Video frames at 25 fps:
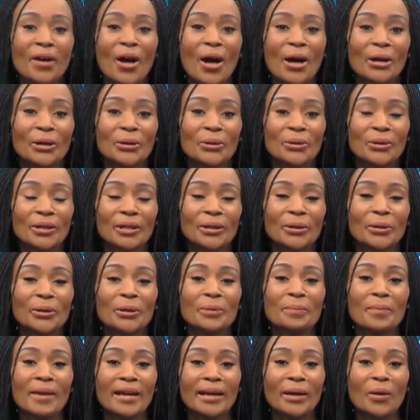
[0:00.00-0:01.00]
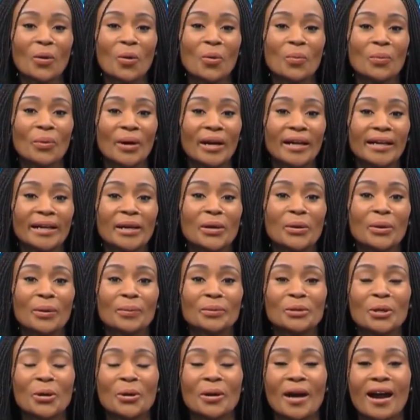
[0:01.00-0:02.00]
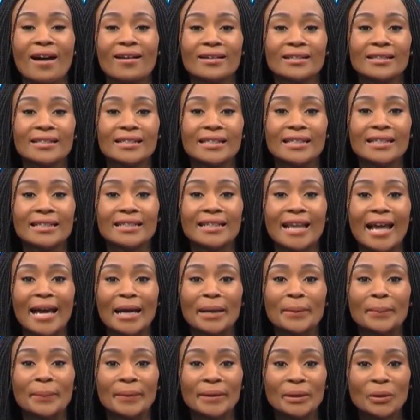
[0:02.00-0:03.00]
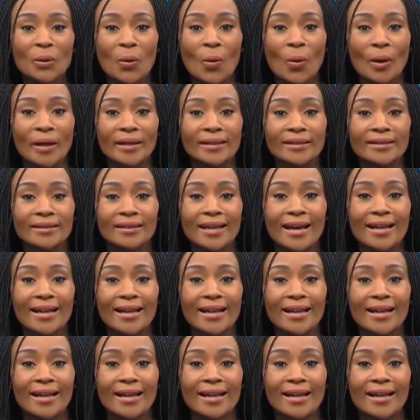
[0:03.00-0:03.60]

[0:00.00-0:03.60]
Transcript: argued it could make or break cryptocurrencies like Bitcoin.